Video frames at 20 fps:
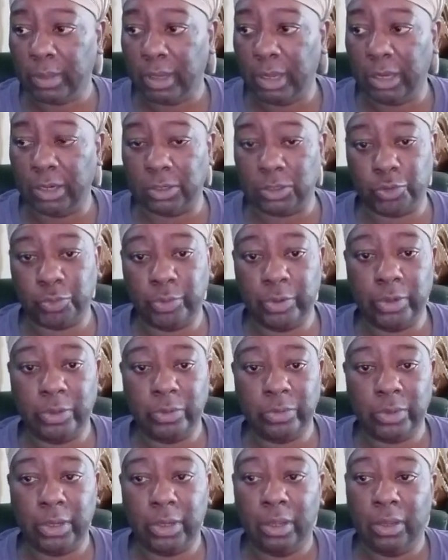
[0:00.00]
It done
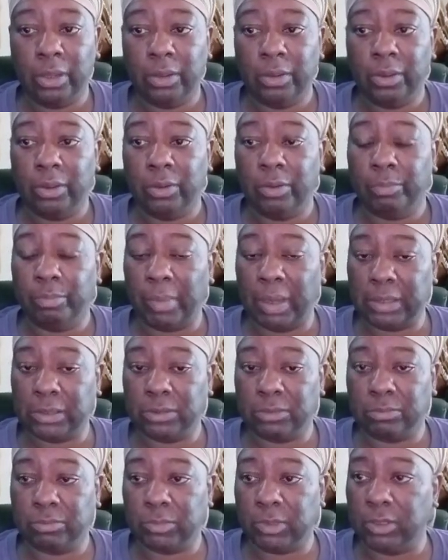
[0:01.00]
triggered.
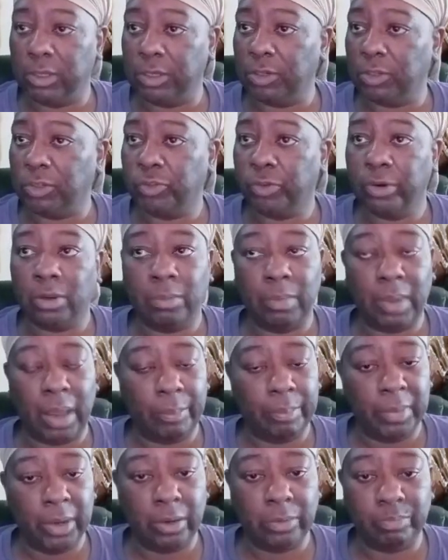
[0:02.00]
It done triggered my
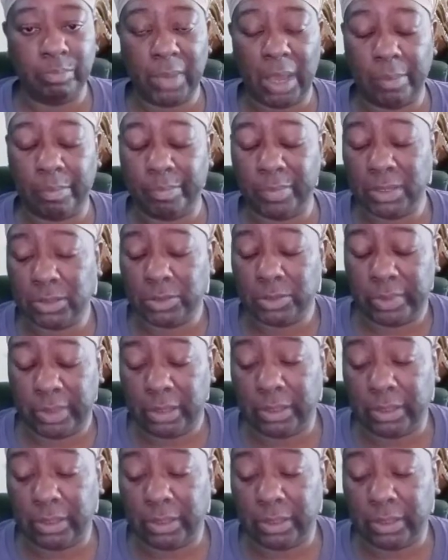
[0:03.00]
mental